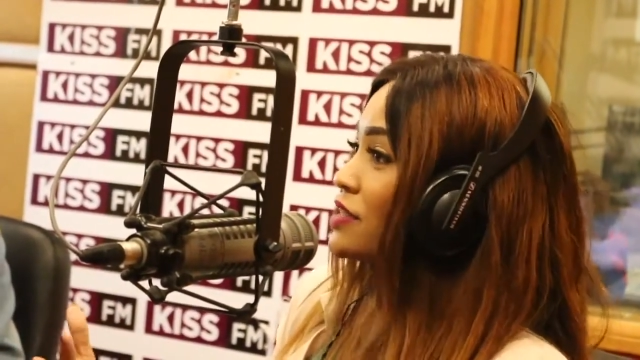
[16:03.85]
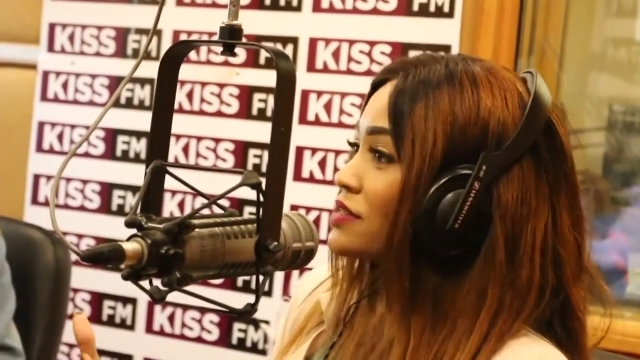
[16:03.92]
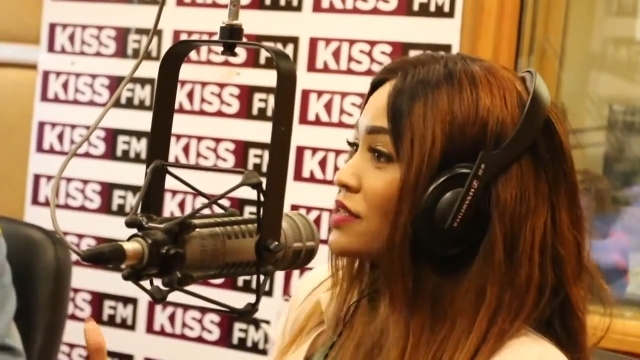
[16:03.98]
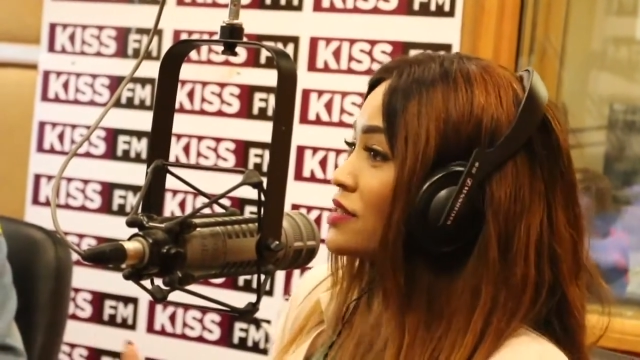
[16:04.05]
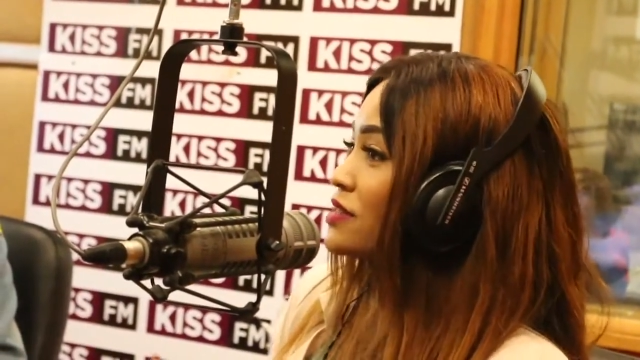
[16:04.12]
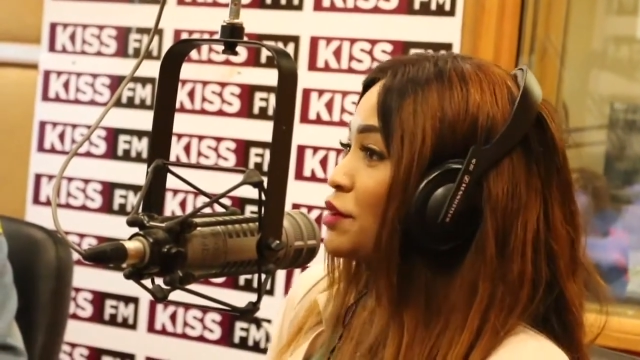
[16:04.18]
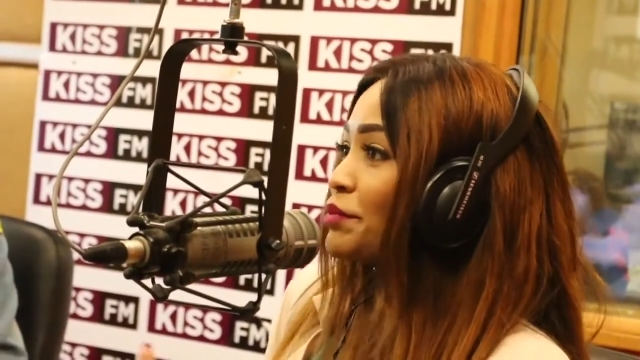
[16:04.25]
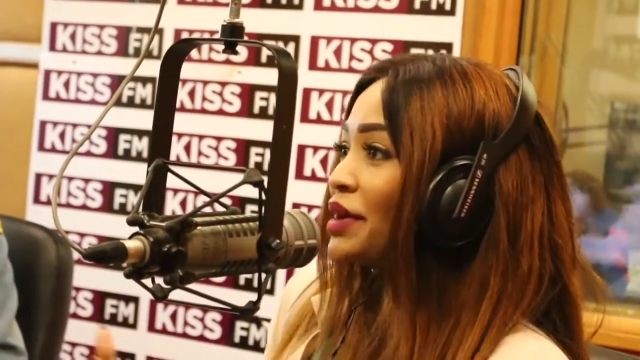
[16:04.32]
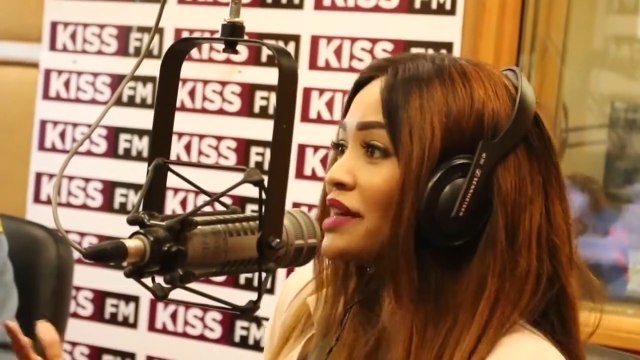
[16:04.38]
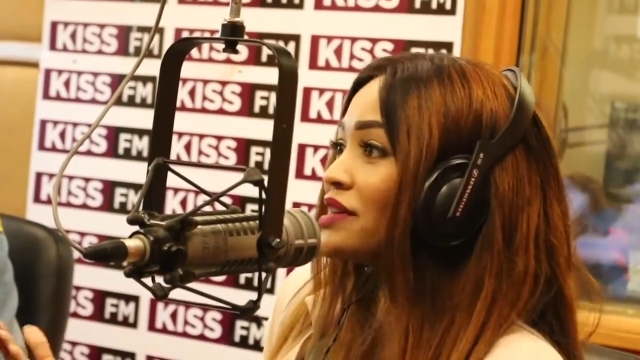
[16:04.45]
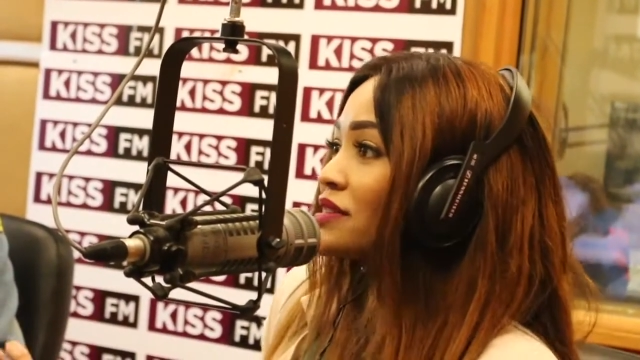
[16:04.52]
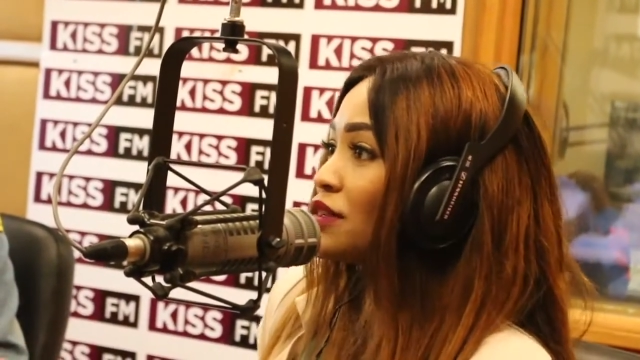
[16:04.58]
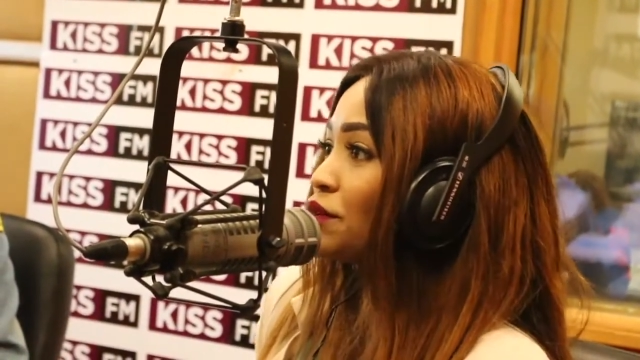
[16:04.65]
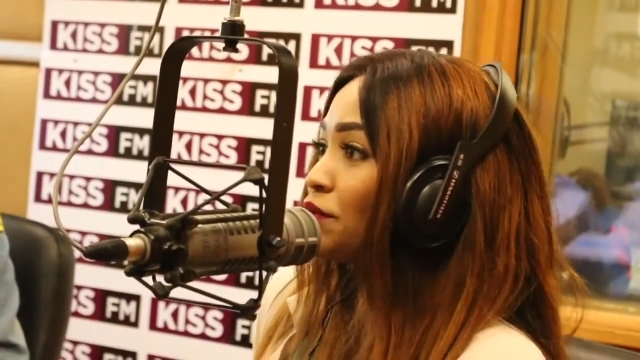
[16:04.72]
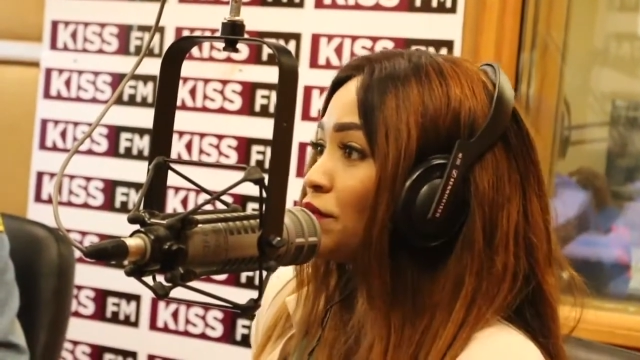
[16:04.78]
It's
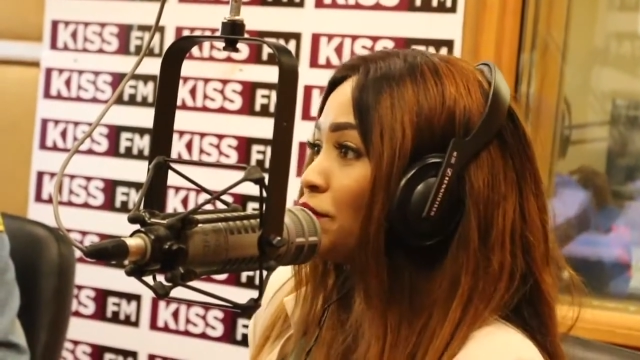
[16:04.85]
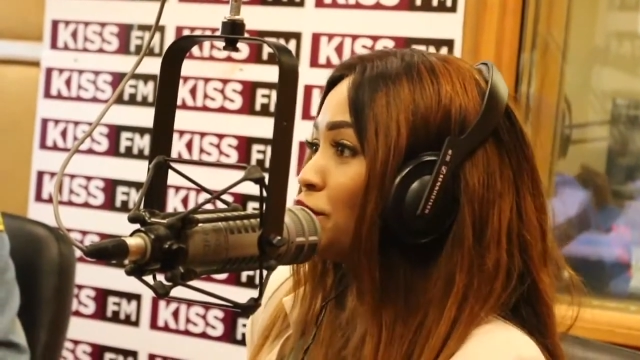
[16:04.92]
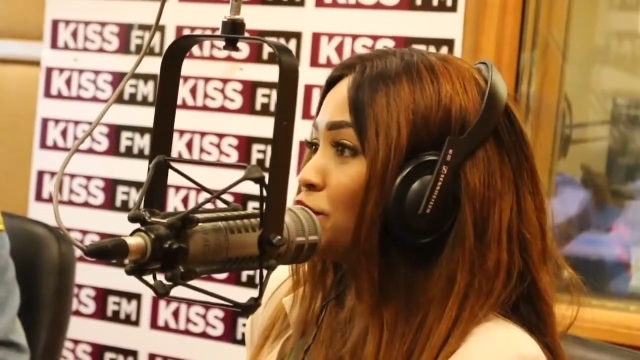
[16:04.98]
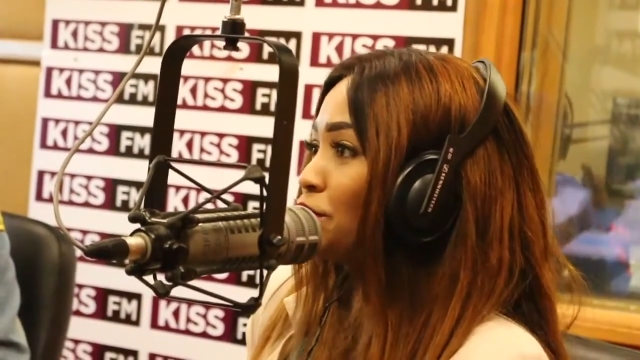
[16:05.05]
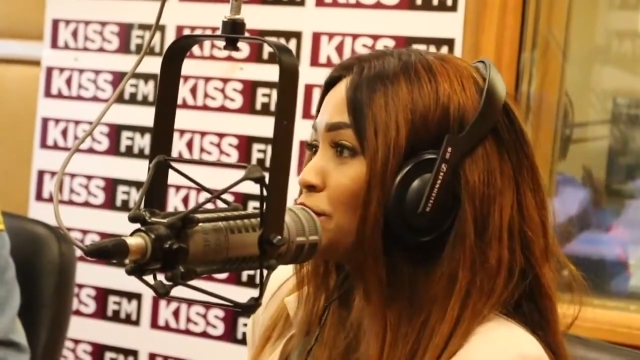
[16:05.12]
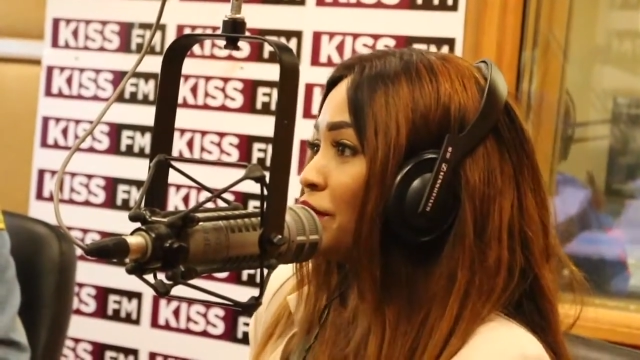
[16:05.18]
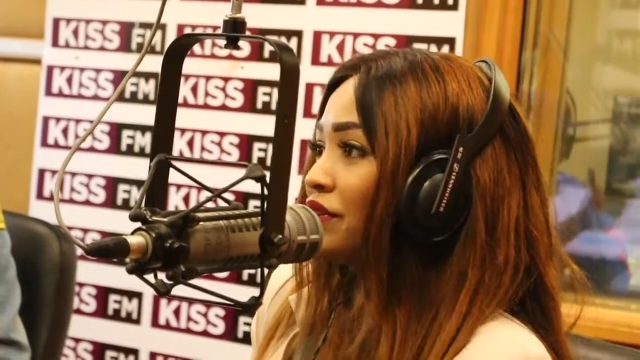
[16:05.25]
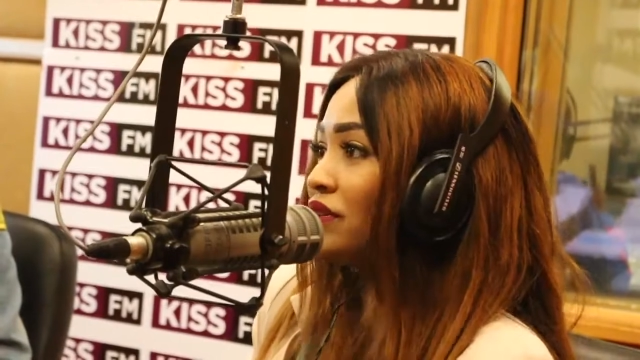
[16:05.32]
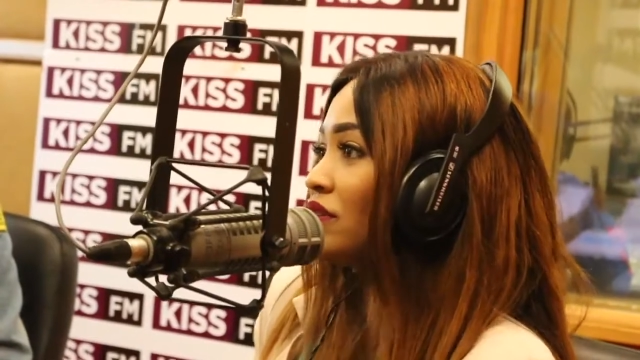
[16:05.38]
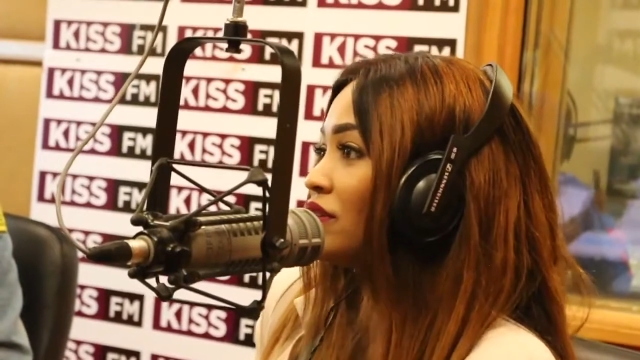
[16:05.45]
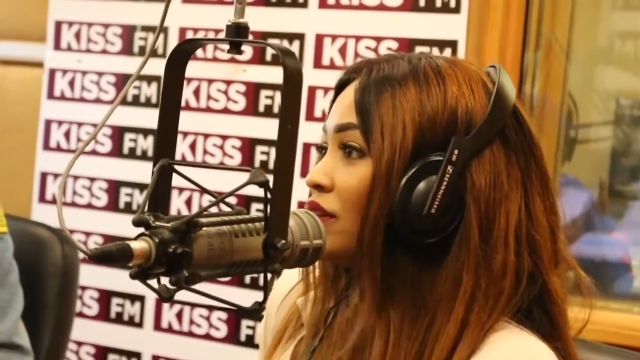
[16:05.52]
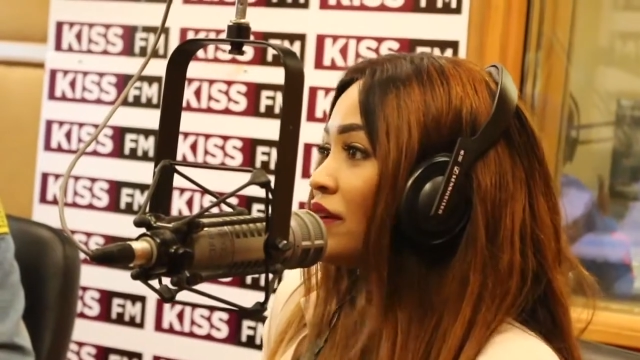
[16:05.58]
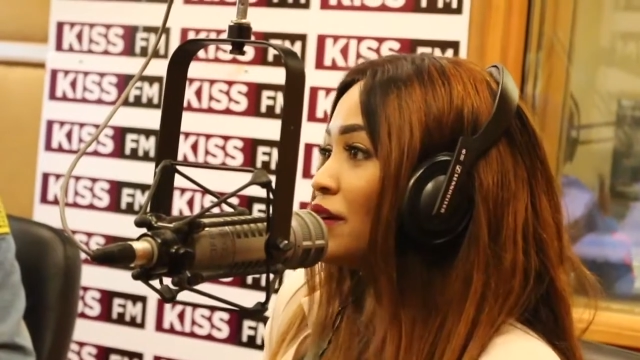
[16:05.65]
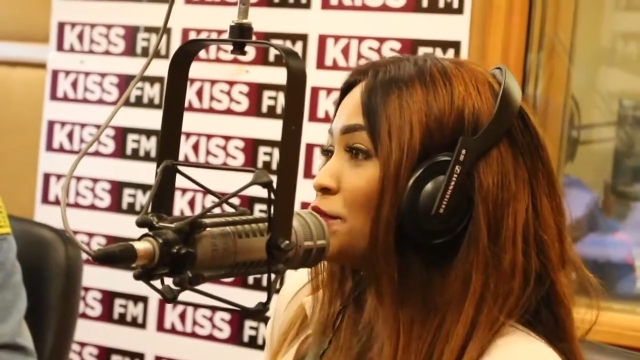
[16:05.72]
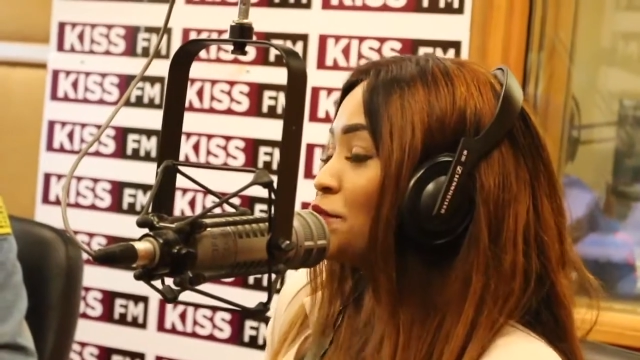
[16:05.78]
amazing. We